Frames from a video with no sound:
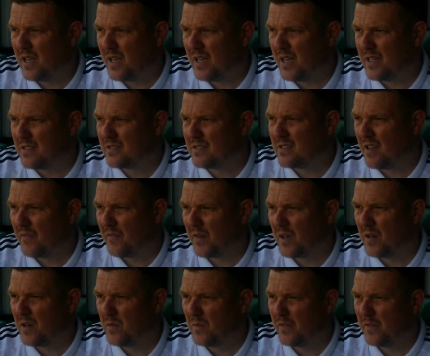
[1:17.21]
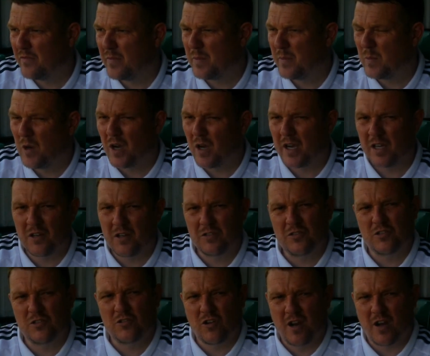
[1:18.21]
It's something that we've been working on
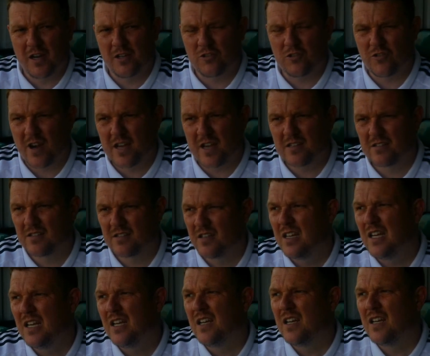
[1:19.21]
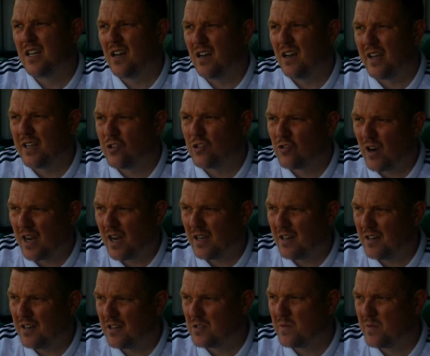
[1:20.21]
to try and address in
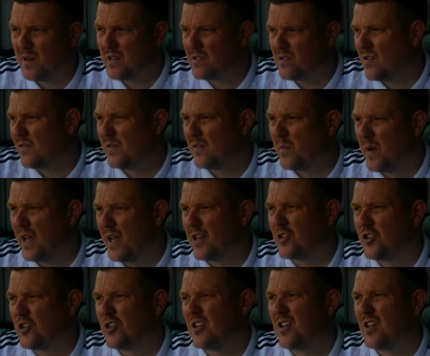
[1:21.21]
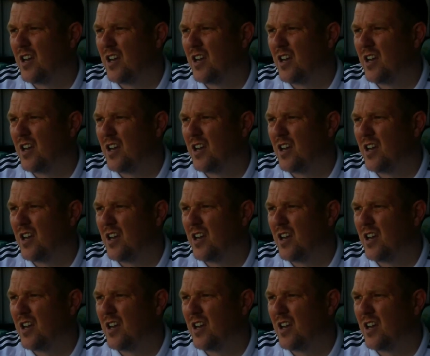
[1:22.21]
training as well as off the pitch.